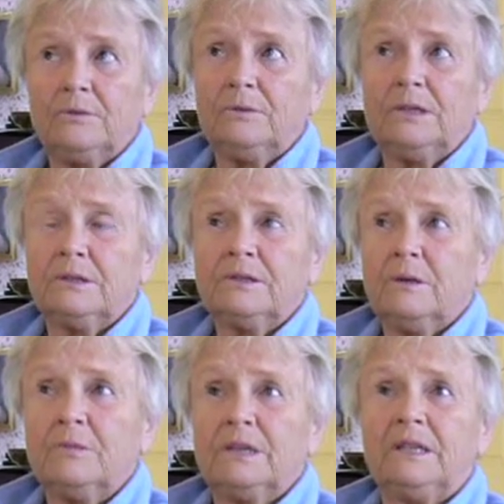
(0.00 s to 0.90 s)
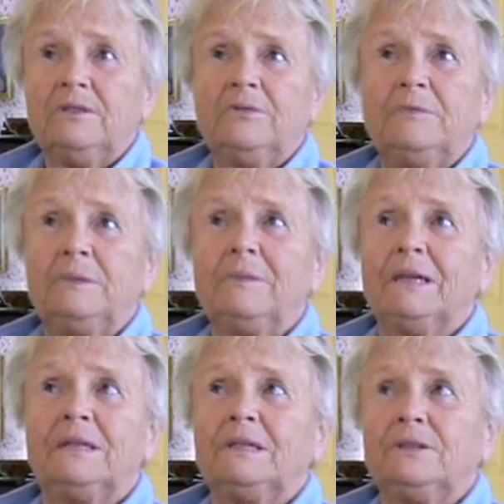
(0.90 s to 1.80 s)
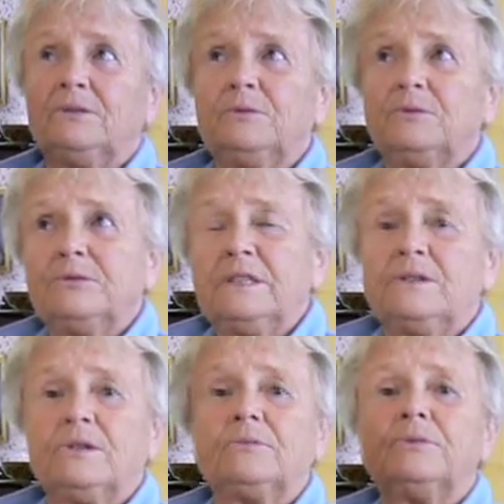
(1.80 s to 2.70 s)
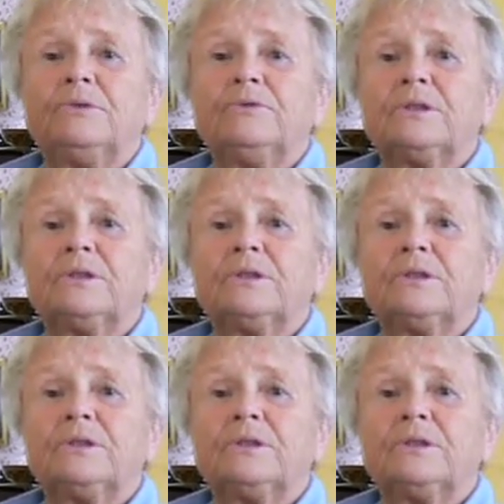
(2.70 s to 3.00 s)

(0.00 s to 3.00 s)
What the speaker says: And someone gave me money to raise the roof,